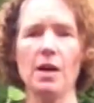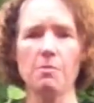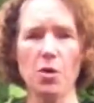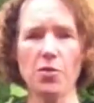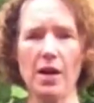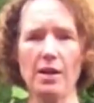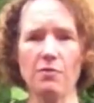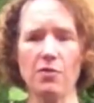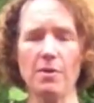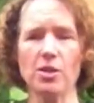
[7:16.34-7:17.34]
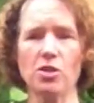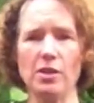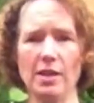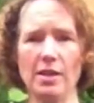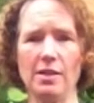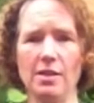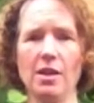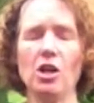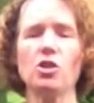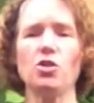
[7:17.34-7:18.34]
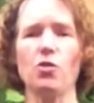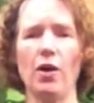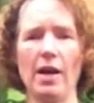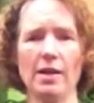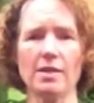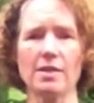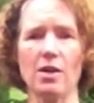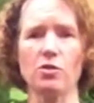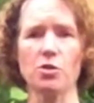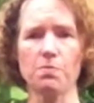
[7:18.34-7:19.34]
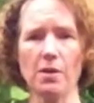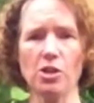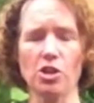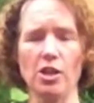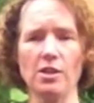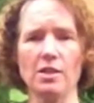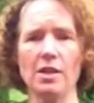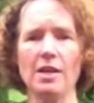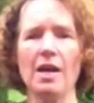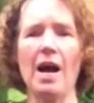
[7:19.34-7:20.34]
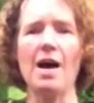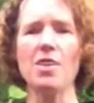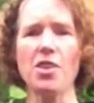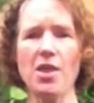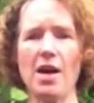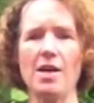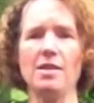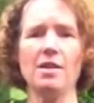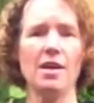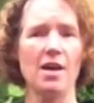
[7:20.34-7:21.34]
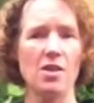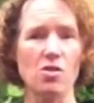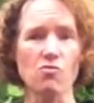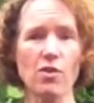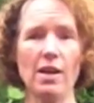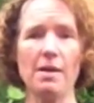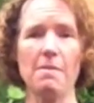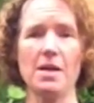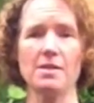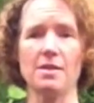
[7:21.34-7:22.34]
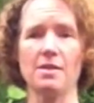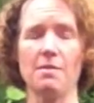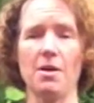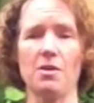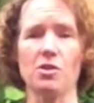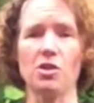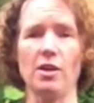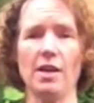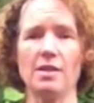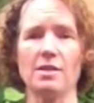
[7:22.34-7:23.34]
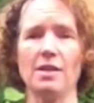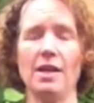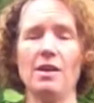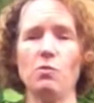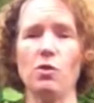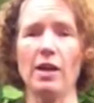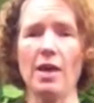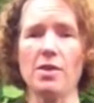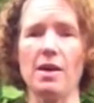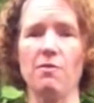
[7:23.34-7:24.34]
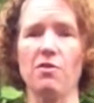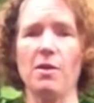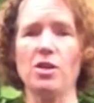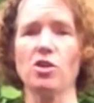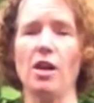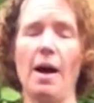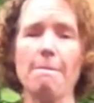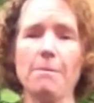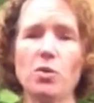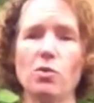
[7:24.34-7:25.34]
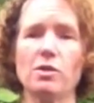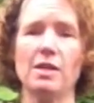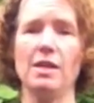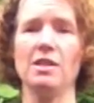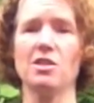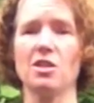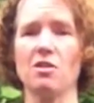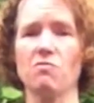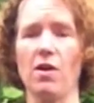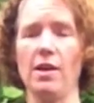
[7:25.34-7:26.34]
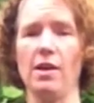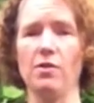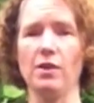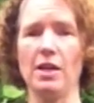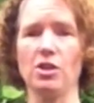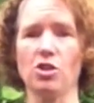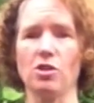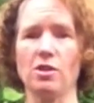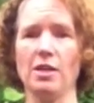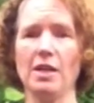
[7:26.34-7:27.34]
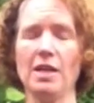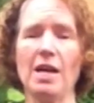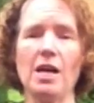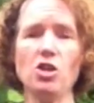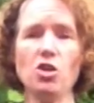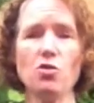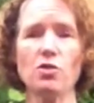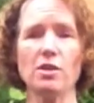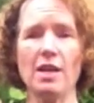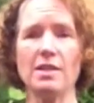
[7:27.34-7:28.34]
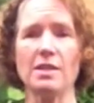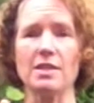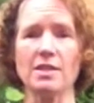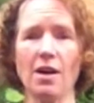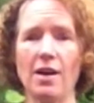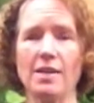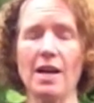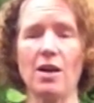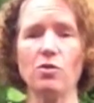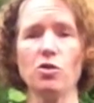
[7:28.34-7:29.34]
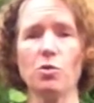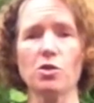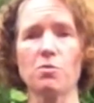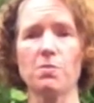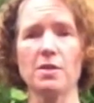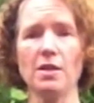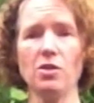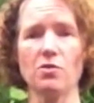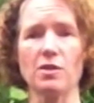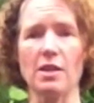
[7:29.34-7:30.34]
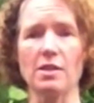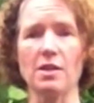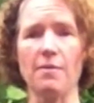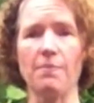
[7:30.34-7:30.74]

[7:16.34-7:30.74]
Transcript: Put that information in to your Excel spreadsheet, and then the really amazing thing about ArcGIS, it will get that information and put it into the right location. And you can then decide how you want to present your data.